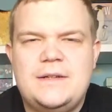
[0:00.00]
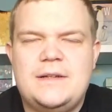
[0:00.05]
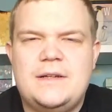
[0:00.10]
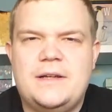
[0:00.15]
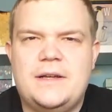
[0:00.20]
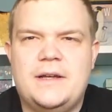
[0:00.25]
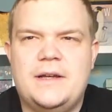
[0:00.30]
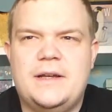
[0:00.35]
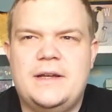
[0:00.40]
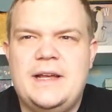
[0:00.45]

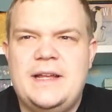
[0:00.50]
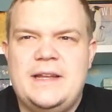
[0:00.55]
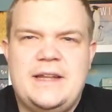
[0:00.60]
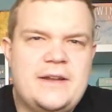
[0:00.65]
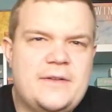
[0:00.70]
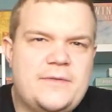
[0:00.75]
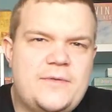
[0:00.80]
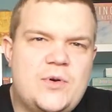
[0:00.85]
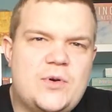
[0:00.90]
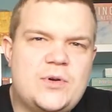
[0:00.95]
and
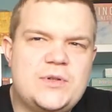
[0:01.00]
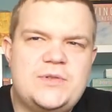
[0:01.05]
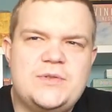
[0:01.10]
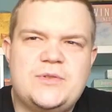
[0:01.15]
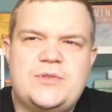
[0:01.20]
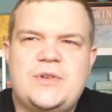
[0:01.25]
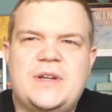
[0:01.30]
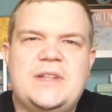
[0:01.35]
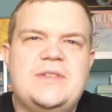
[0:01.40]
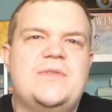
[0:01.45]
then of course
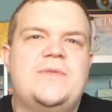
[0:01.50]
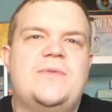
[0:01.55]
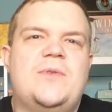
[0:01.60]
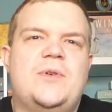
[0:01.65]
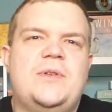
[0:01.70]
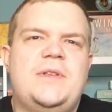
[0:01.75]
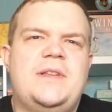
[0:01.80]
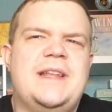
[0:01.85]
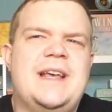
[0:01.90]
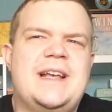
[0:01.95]
you're trying to
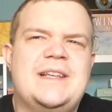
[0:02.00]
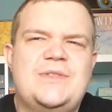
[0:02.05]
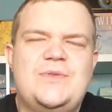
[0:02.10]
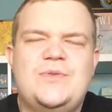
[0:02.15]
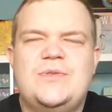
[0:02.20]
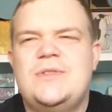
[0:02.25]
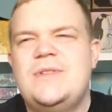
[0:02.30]
avoid the Nazgul.